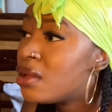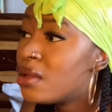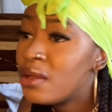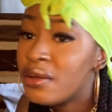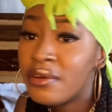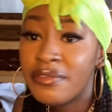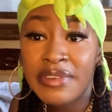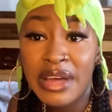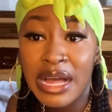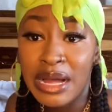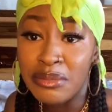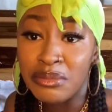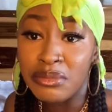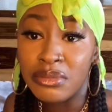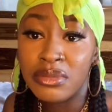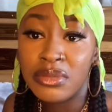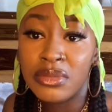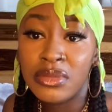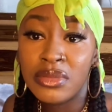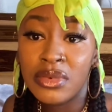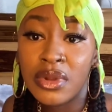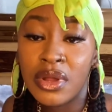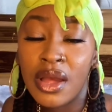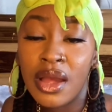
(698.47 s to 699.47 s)
Fam,
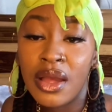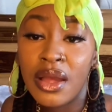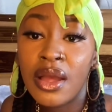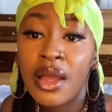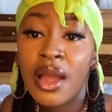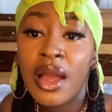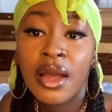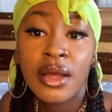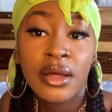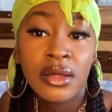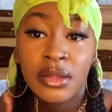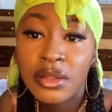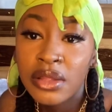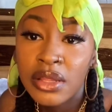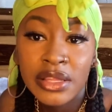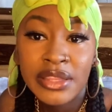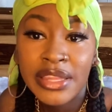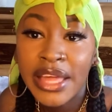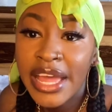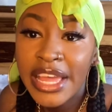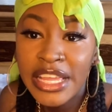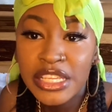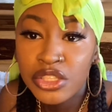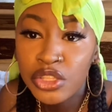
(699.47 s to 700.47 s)

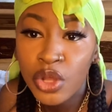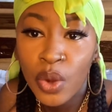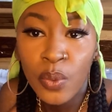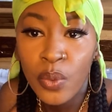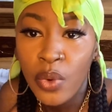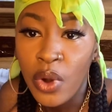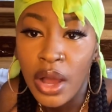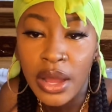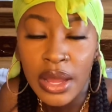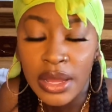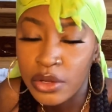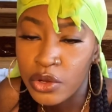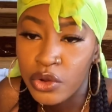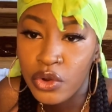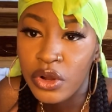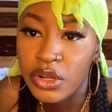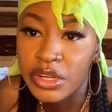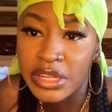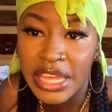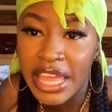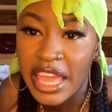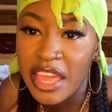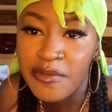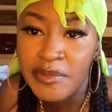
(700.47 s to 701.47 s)
that is not what God
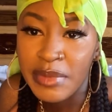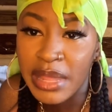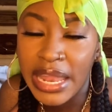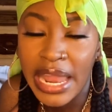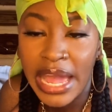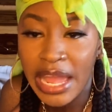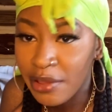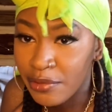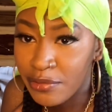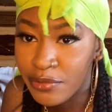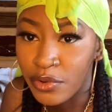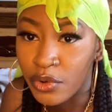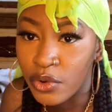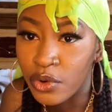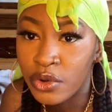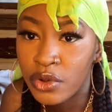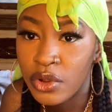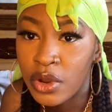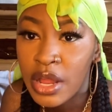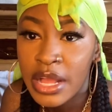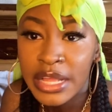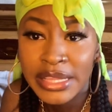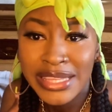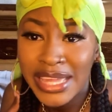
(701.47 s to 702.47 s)
gave me life for.
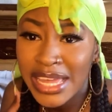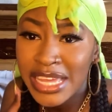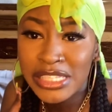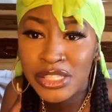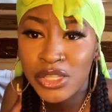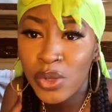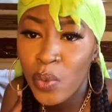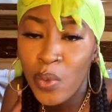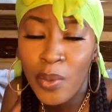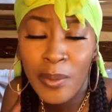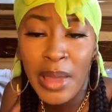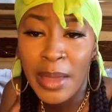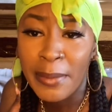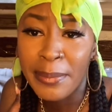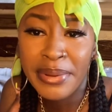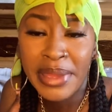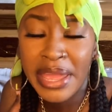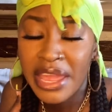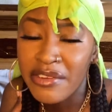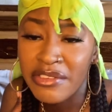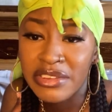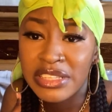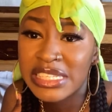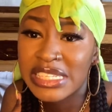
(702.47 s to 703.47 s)
That is not what my
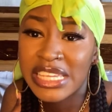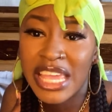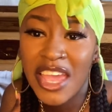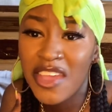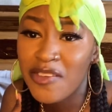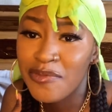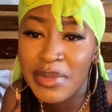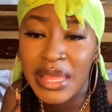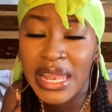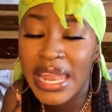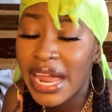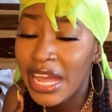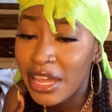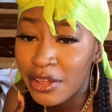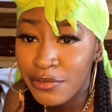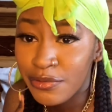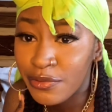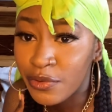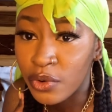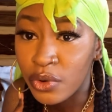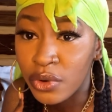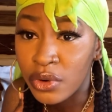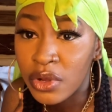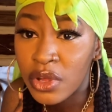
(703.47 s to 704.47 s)
parents gave me life
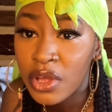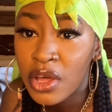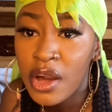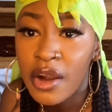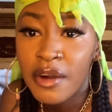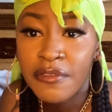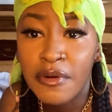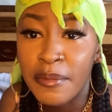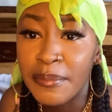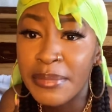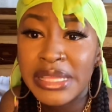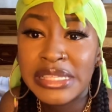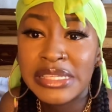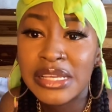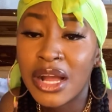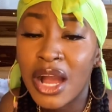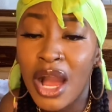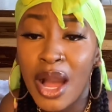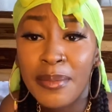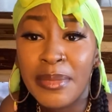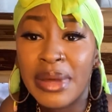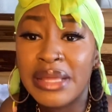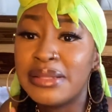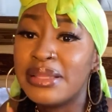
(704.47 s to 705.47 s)
for me to
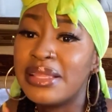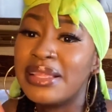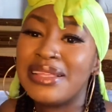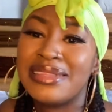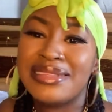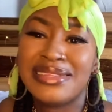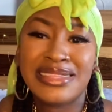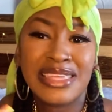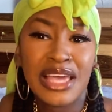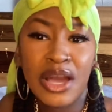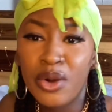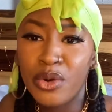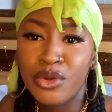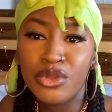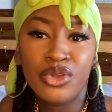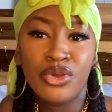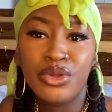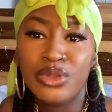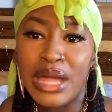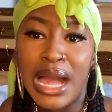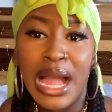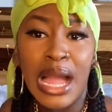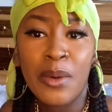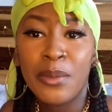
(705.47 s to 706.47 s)
come and tell you
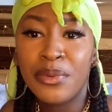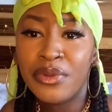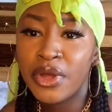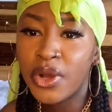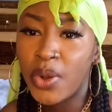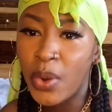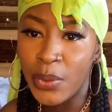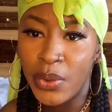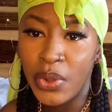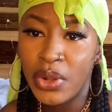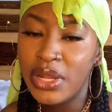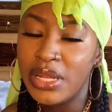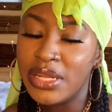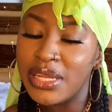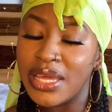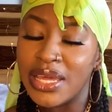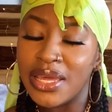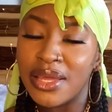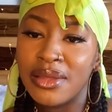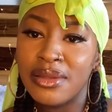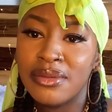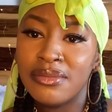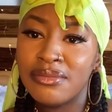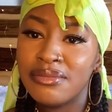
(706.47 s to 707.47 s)
that I want to go on holiday.
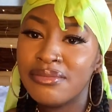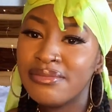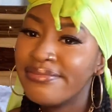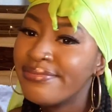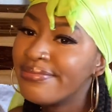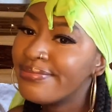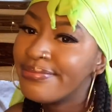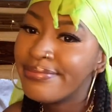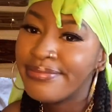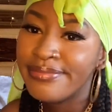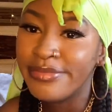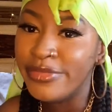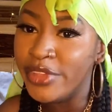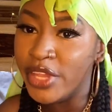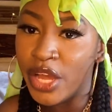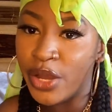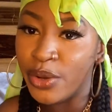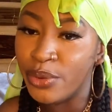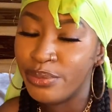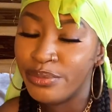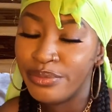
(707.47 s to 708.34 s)
No.